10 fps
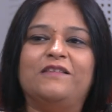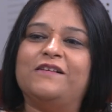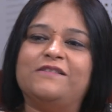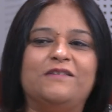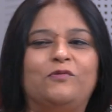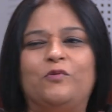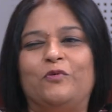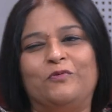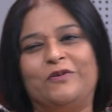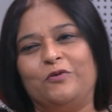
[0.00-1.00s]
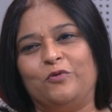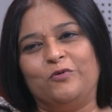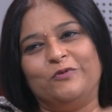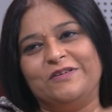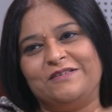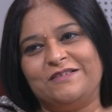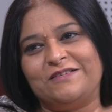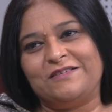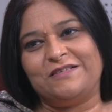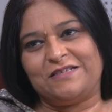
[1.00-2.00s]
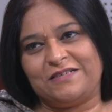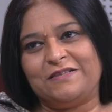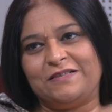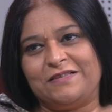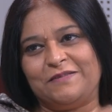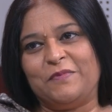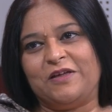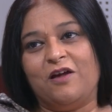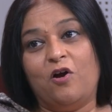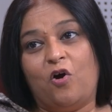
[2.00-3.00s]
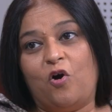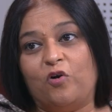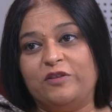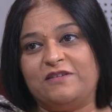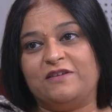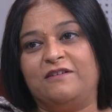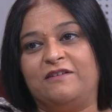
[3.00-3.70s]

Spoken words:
They'll say, oh, don't do this. This is, or this can